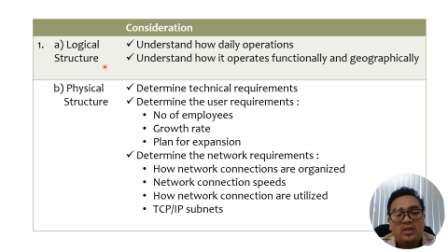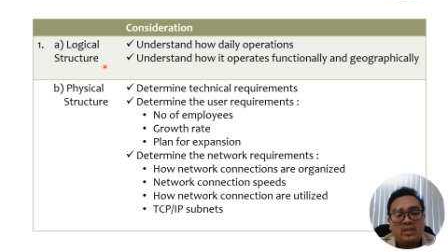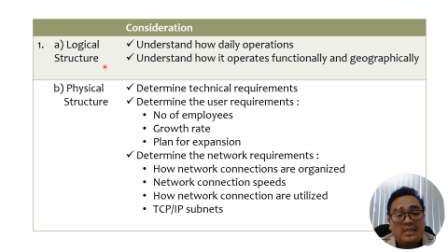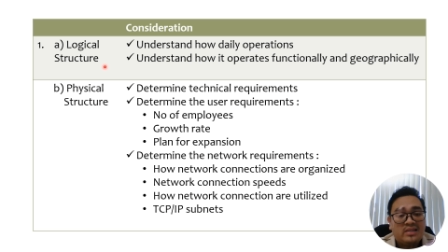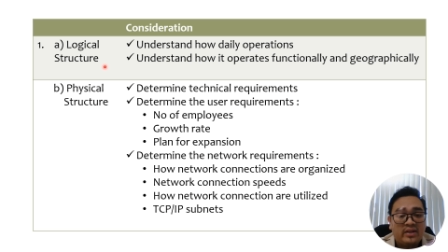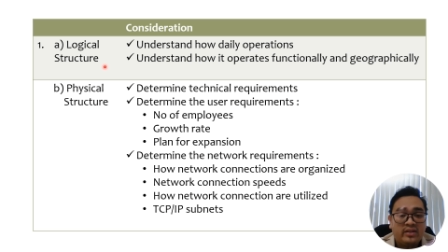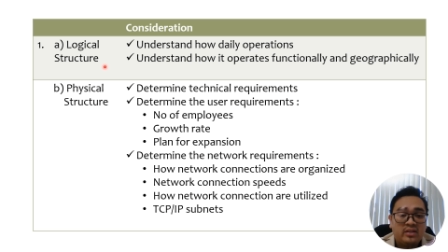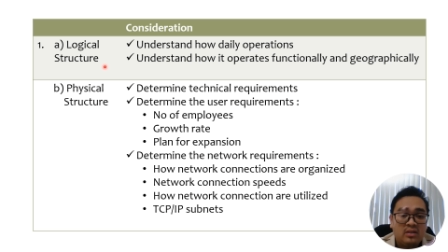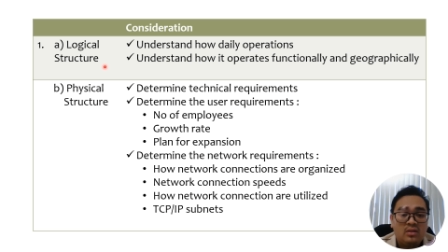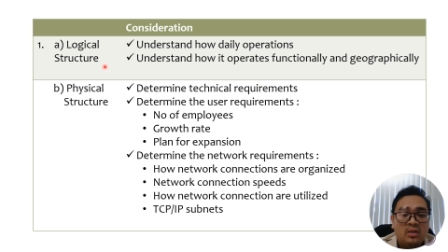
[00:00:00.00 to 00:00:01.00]
design
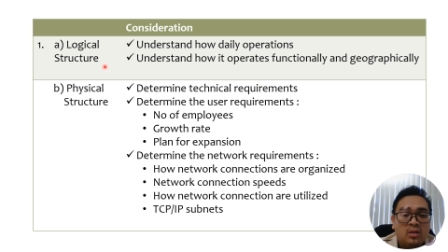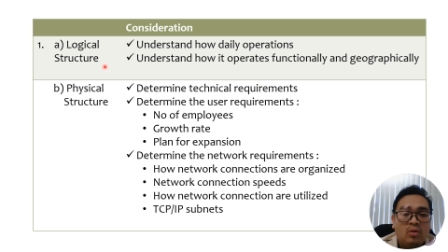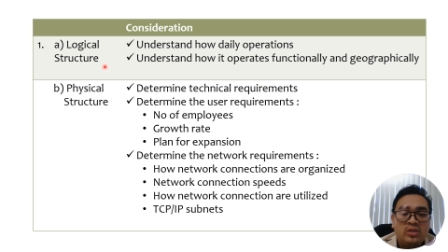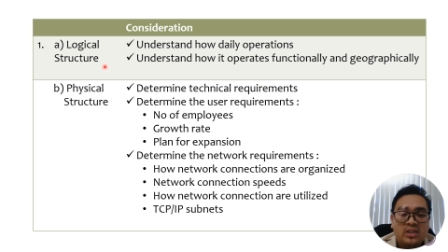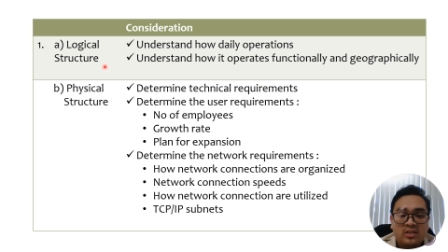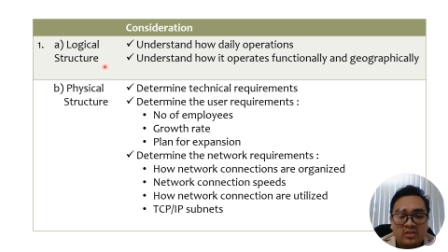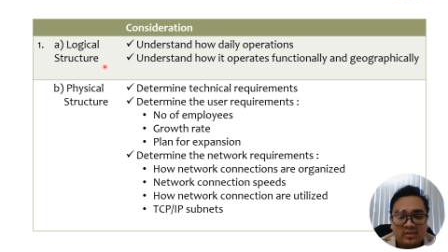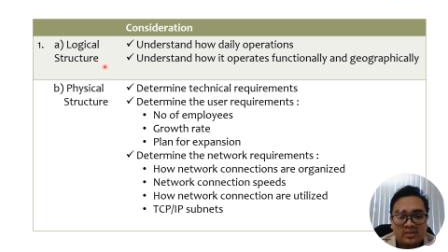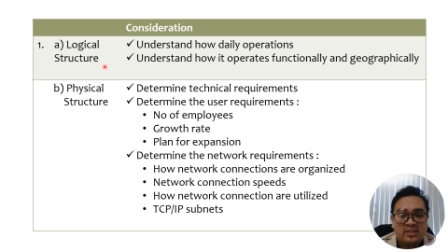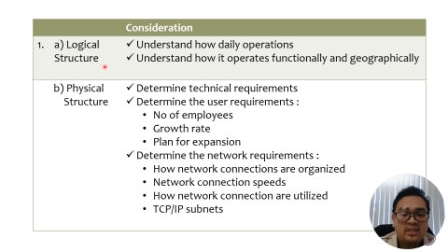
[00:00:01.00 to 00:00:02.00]
a logical
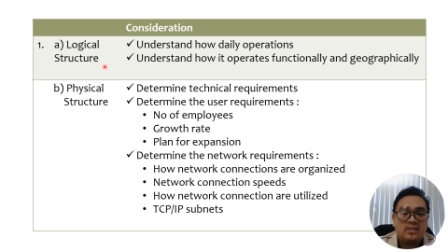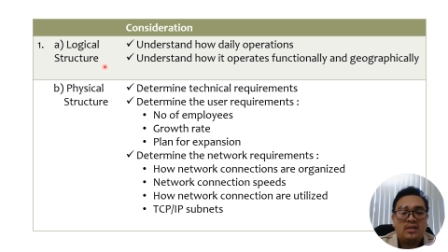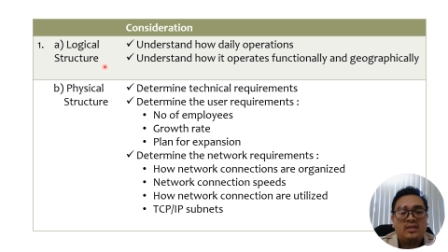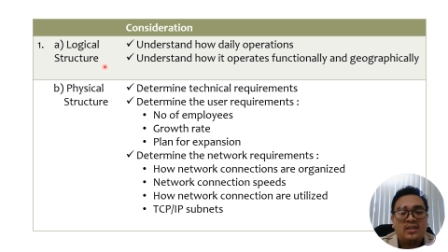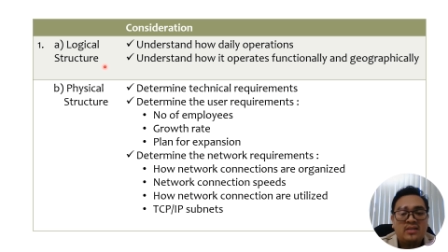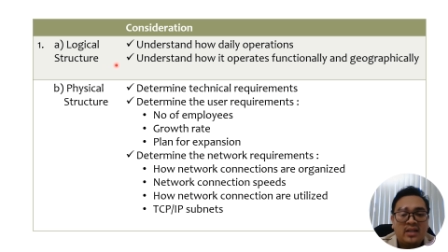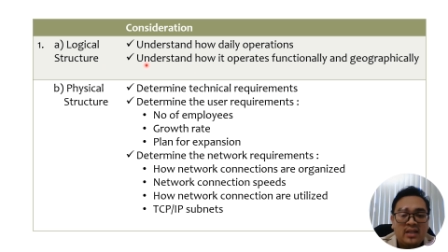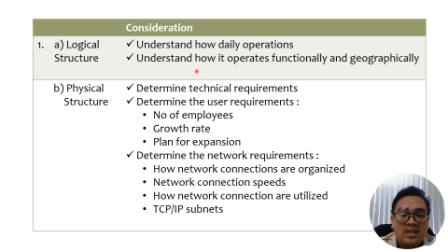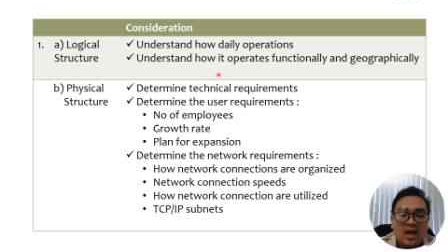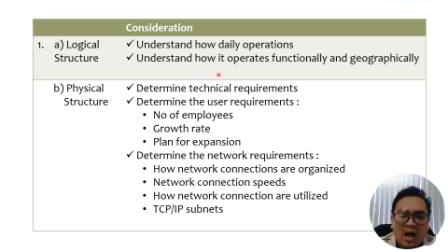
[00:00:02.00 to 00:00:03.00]
structure is
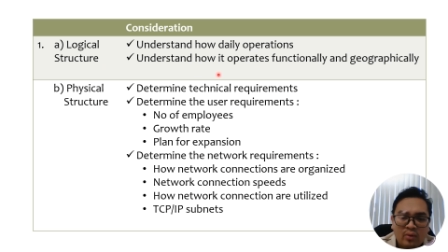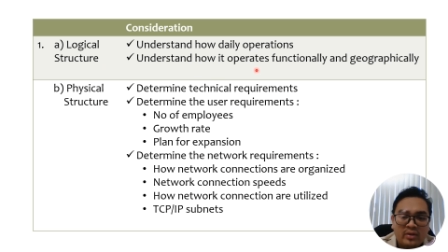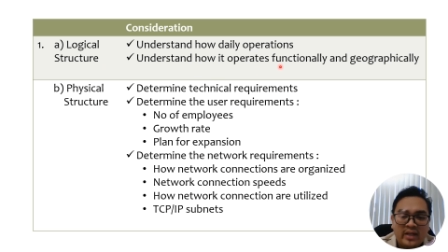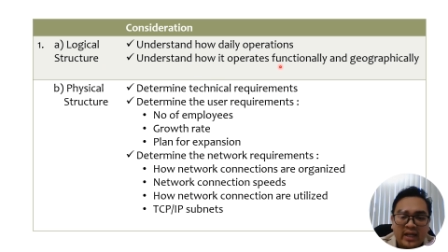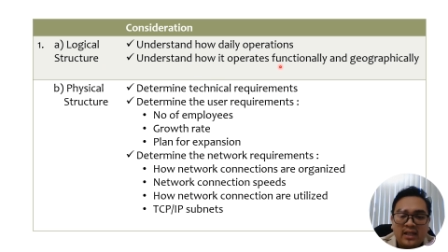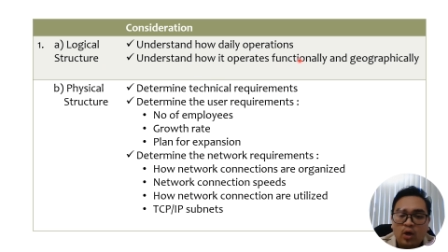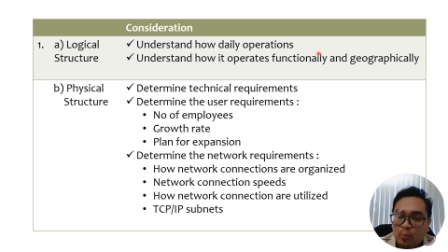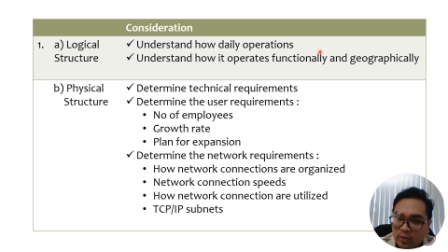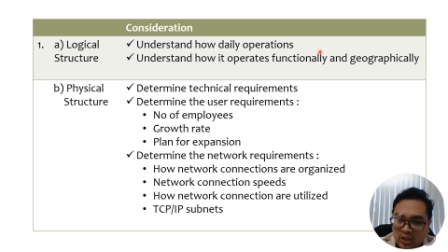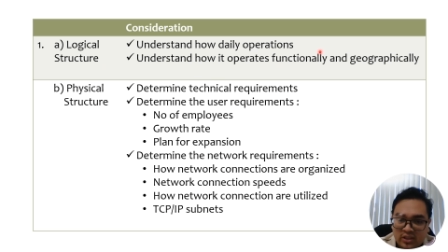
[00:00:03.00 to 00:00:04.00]
understanding how the daily
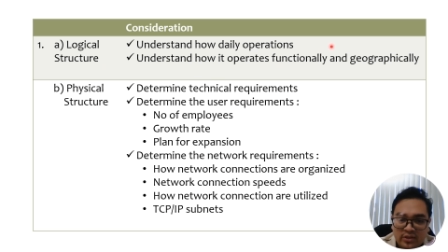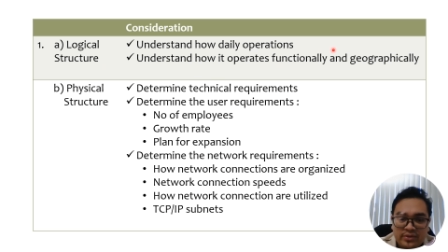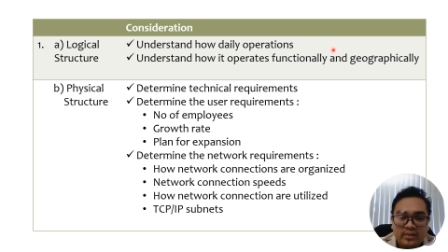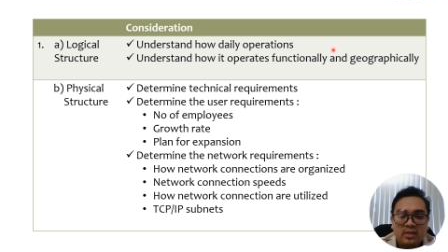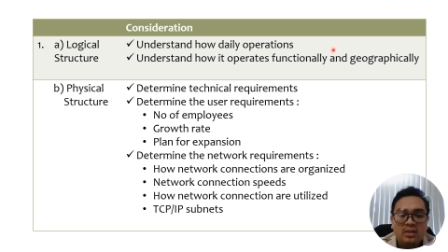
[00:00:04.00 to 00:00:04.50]
operations